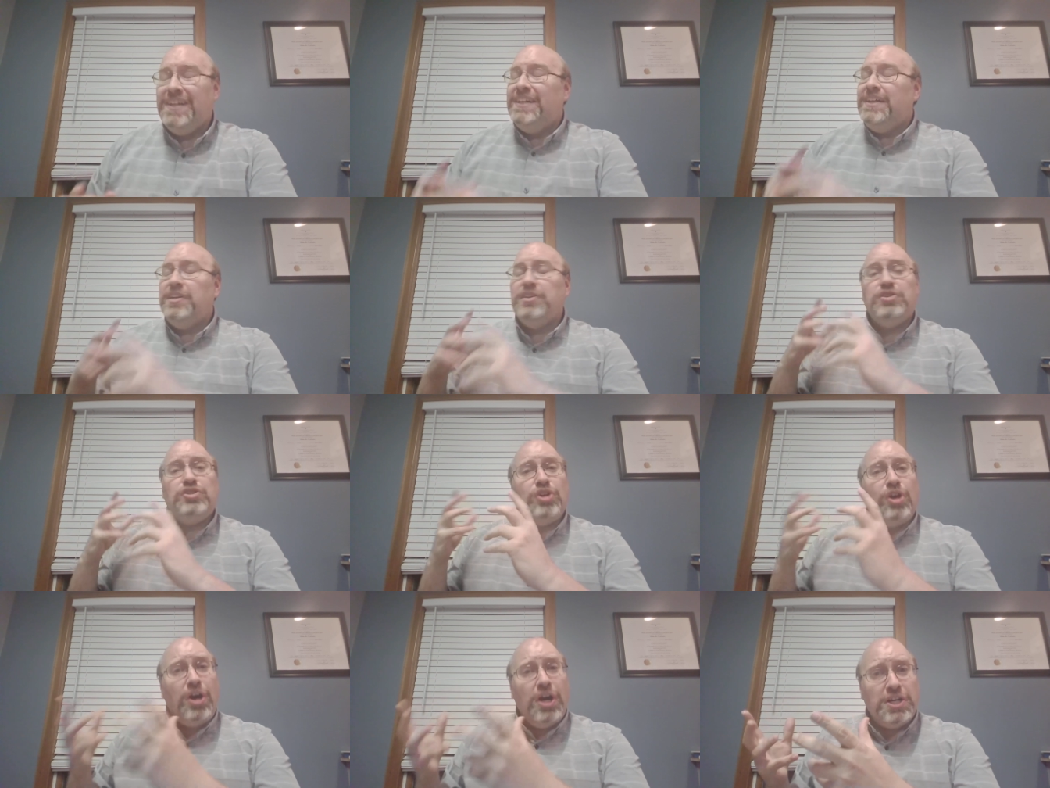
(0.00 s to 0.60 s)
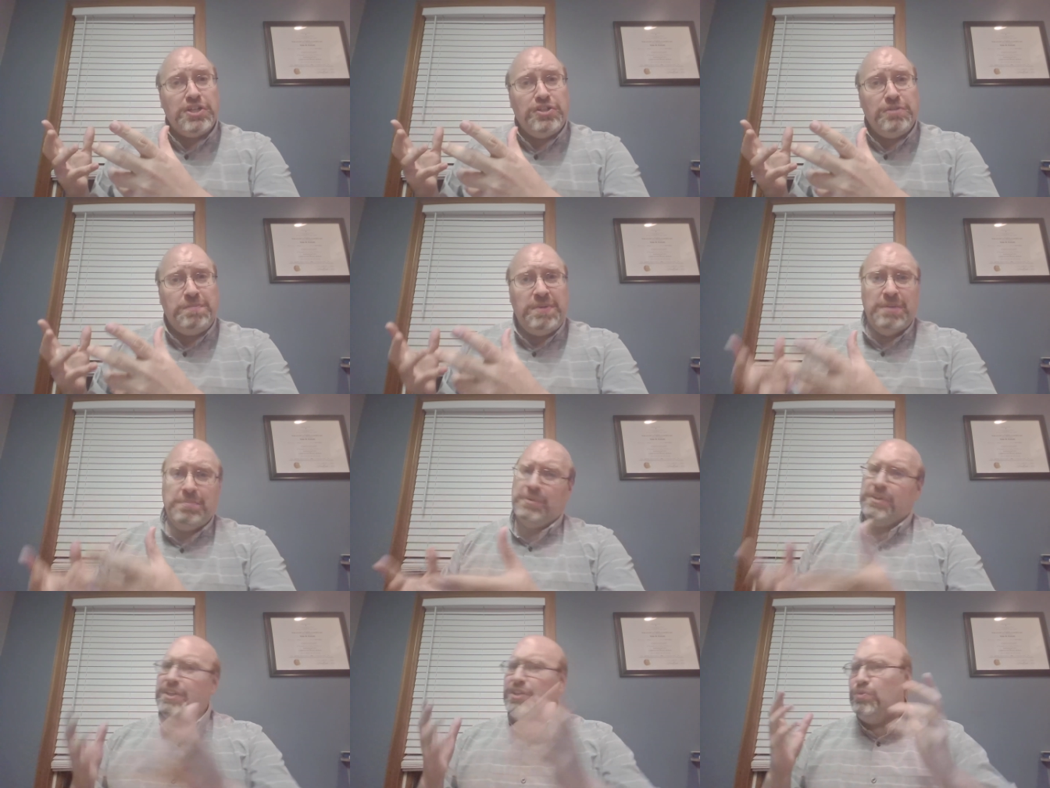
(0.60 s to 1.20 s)
He talked to
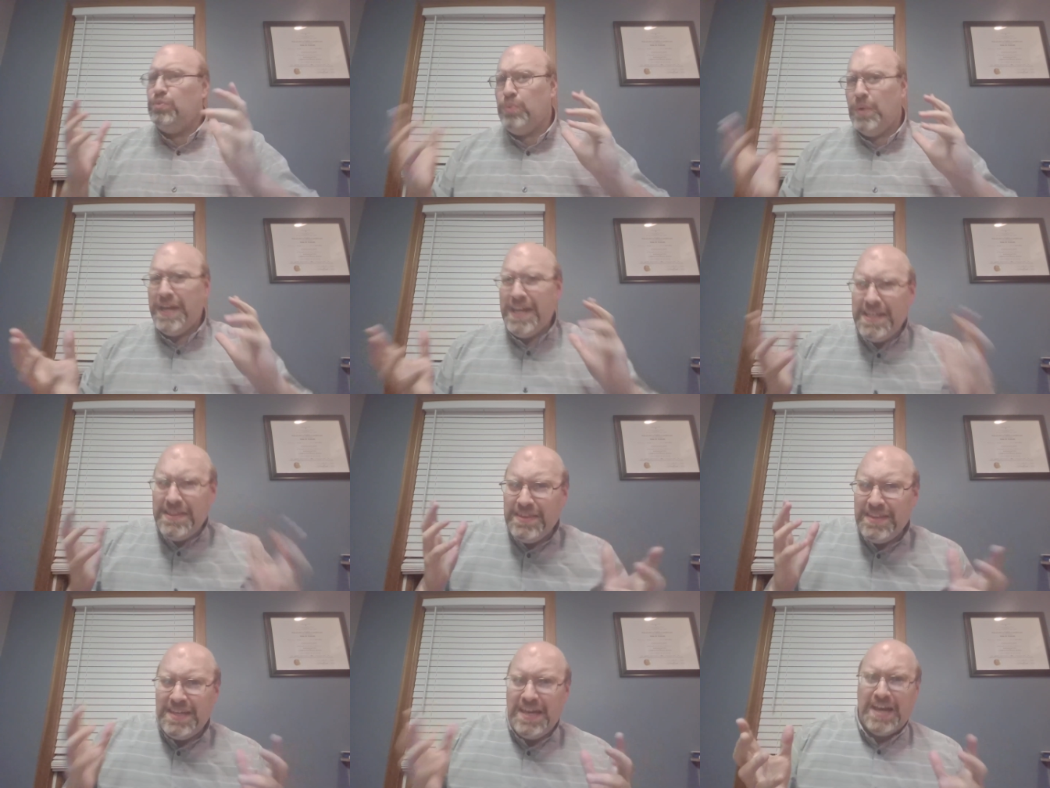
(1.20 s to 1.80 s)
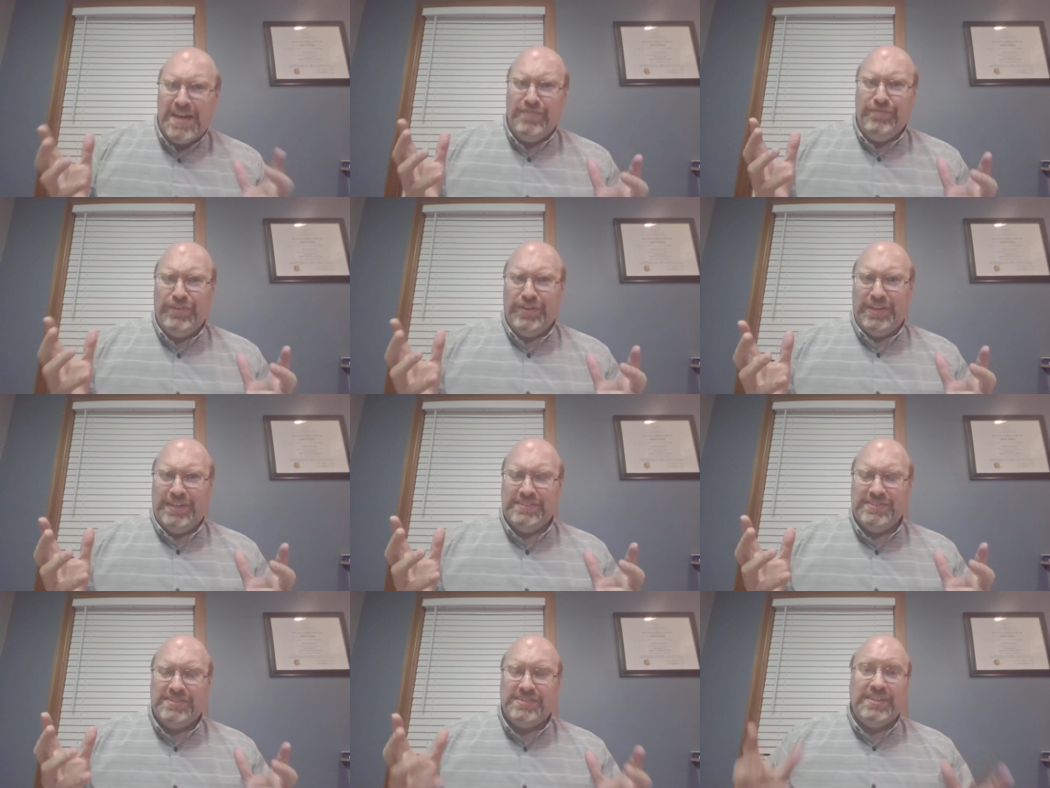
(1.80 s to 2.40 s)
people, he weighed the
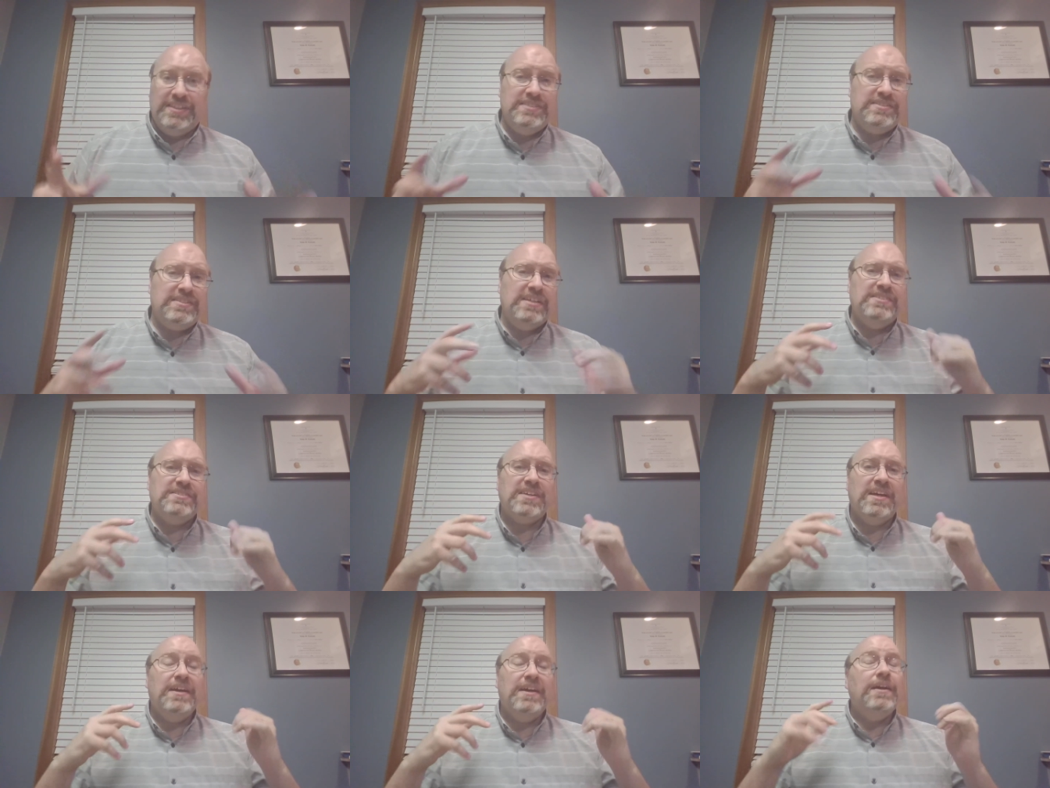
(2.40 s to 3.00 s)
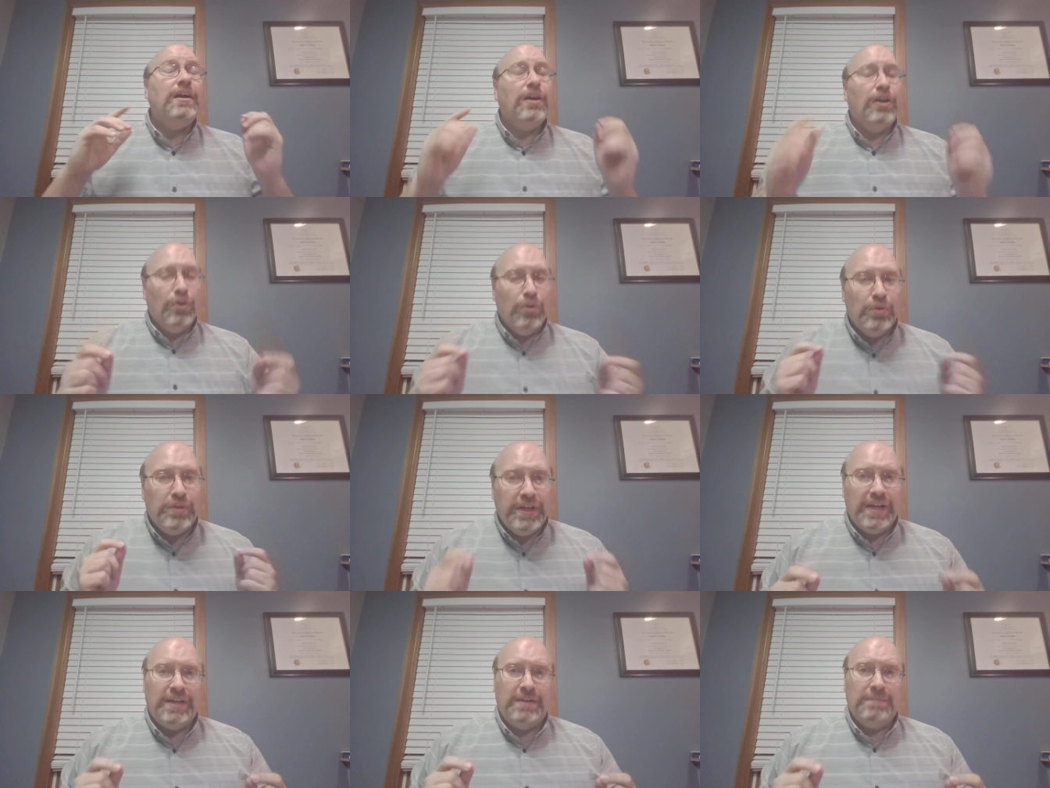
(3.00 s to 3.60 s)
evidence, and he says,
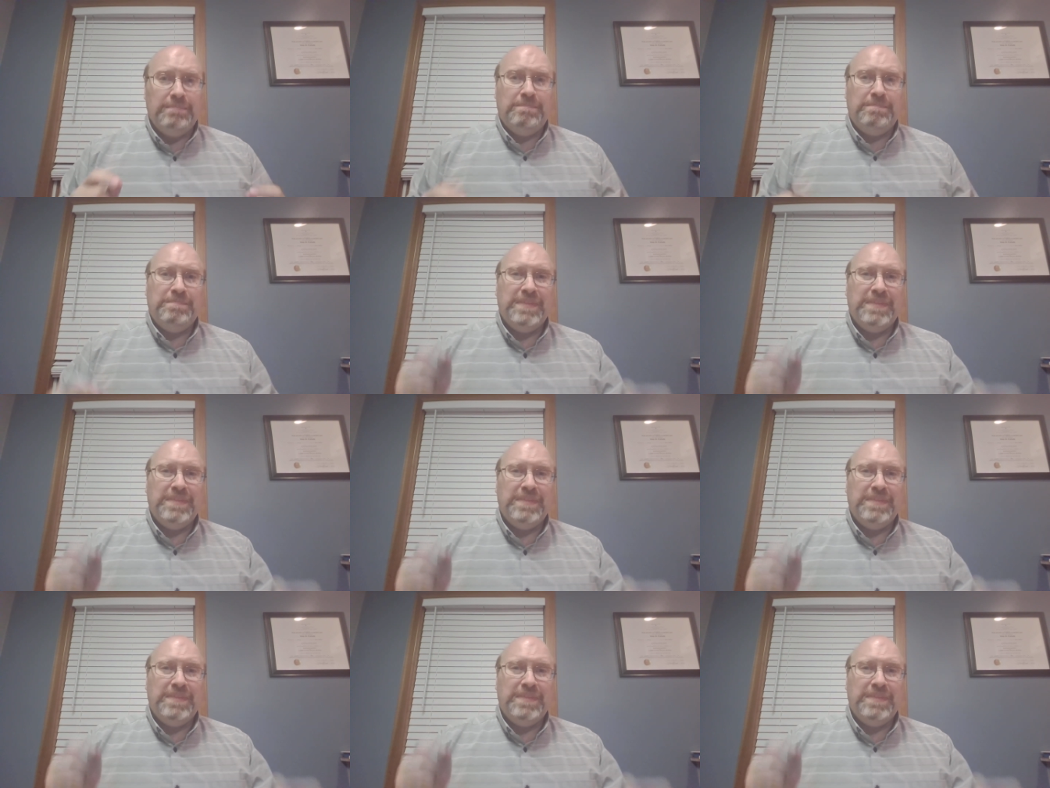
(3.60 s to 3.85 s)
Okay,